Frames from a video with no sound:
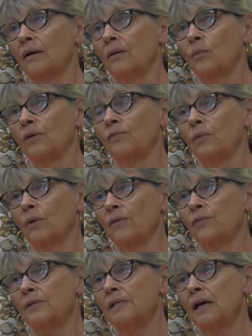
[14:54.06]

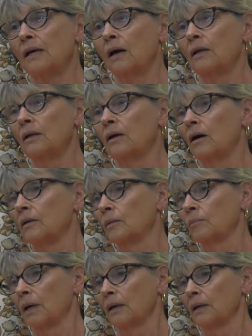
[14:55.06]
We've said all along that
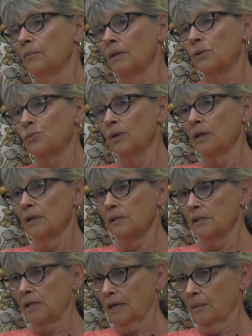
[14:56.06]
Buncom is really a
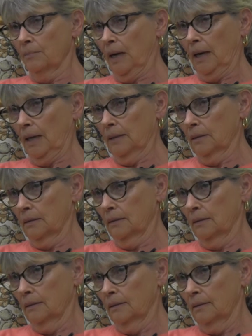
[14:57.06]
state of mind,
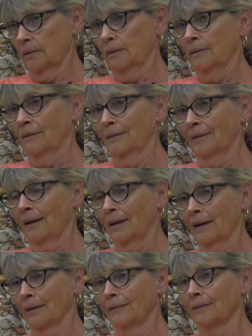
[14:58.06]

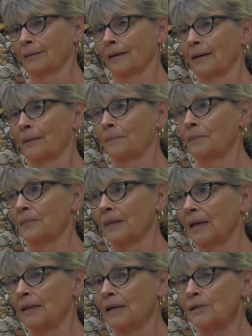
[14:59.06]
and
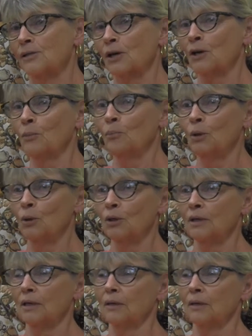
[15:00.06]
that it's a community.